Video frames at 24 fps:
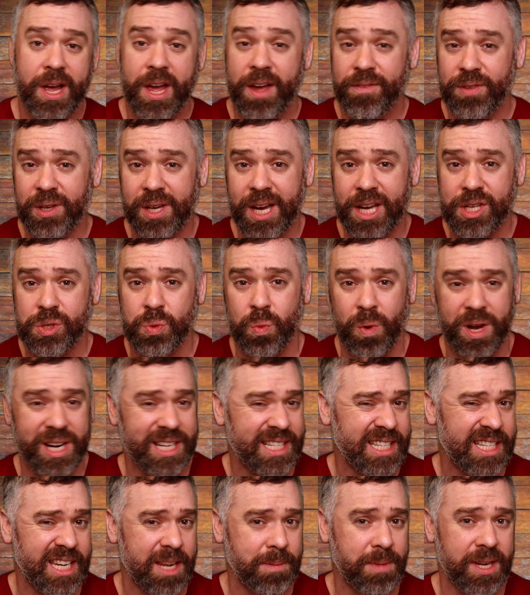If you guys want to
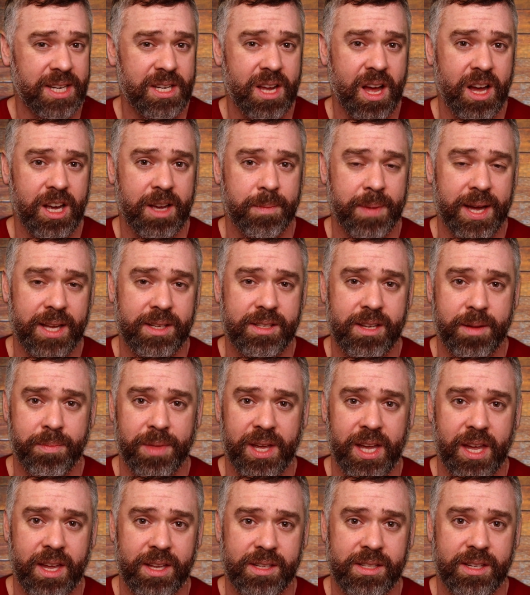see me talk about
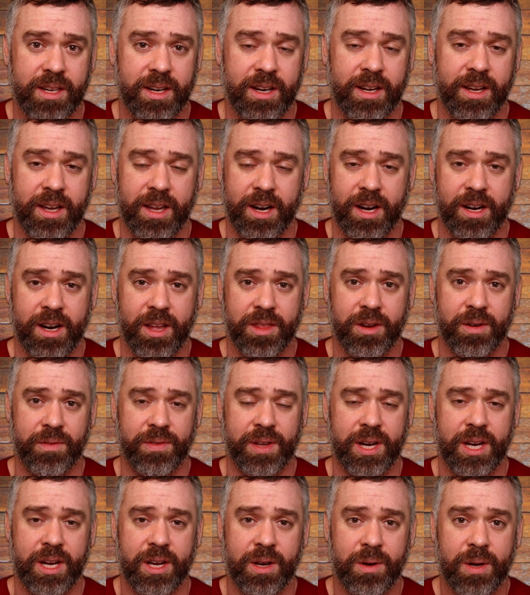something else in another
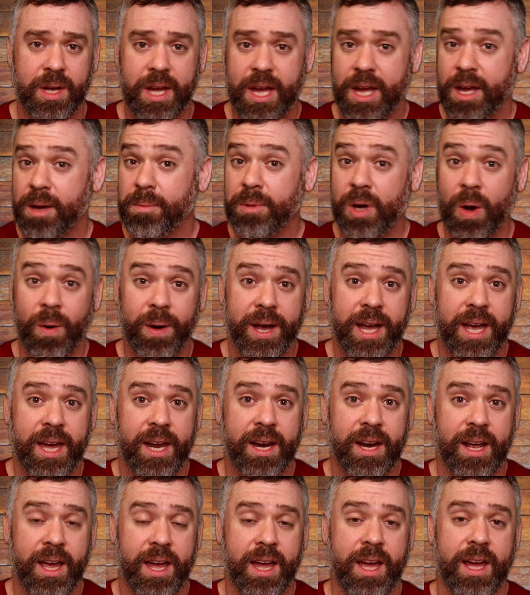video, go
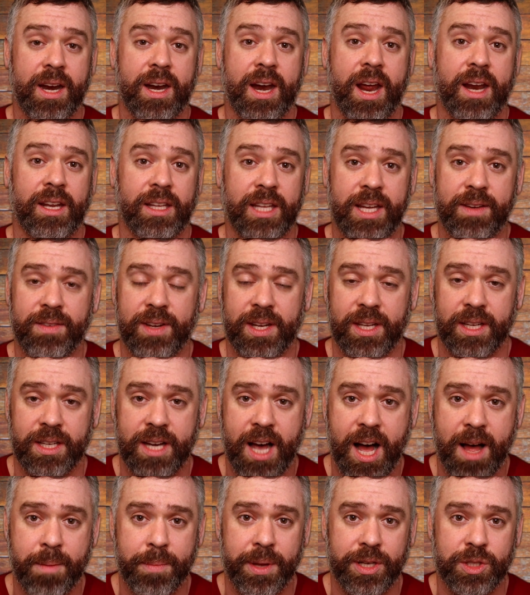ahead and leave it in the
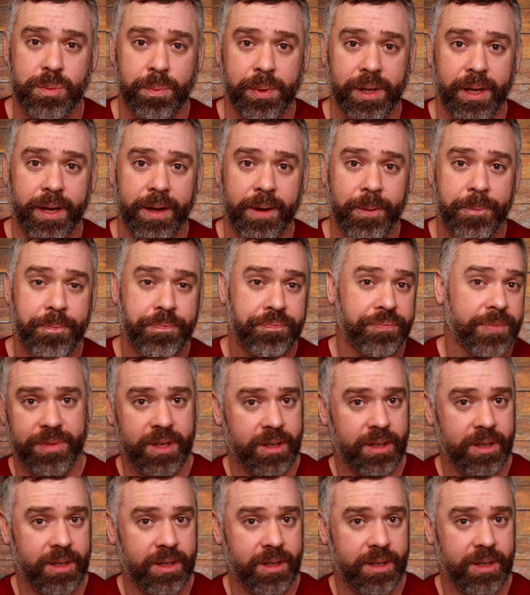comments below.